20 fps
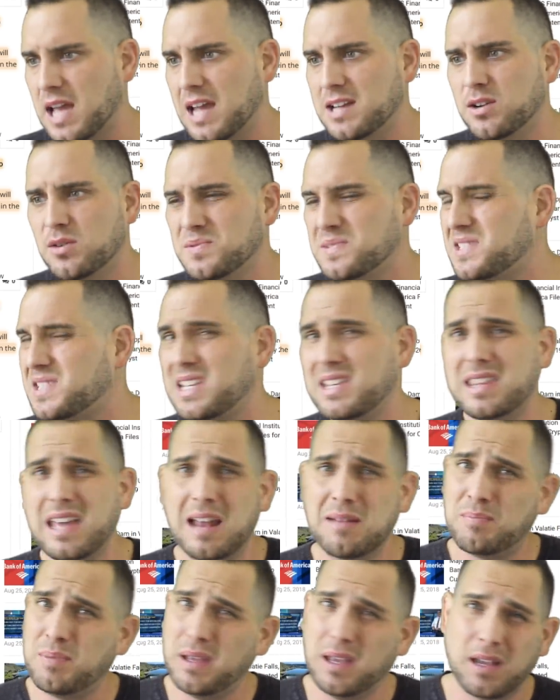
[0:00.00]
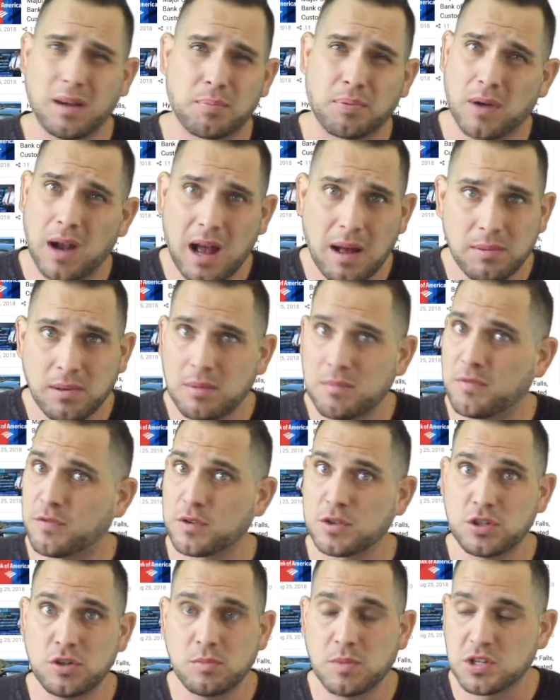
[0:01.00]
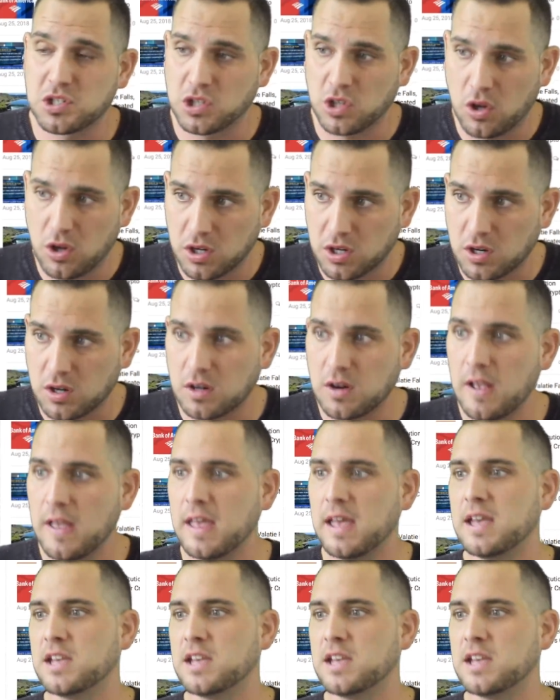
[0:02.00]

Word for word: I don't see that being a problem for too much longer.